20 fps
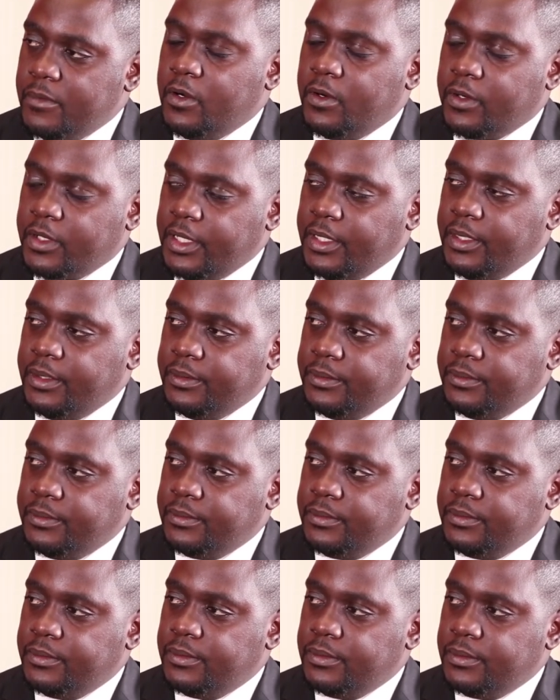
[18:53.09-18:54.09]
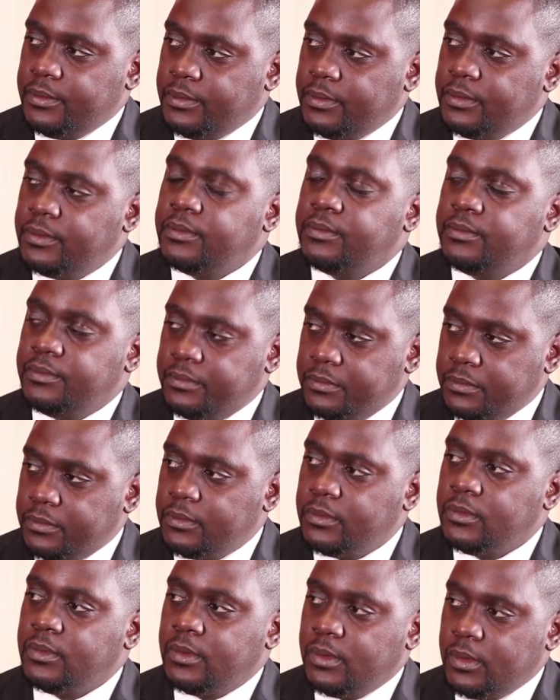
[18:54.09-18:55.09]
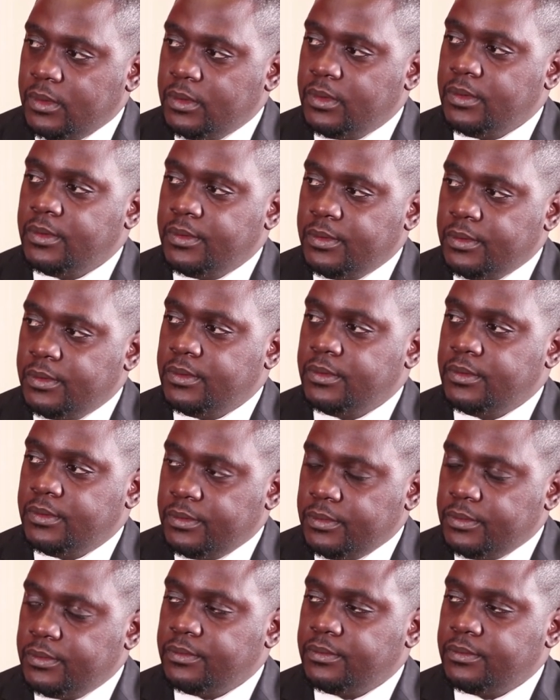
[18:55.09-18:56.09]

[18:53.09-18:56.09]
Uh, okay. Of course, it's a new market. It, it starts slowly.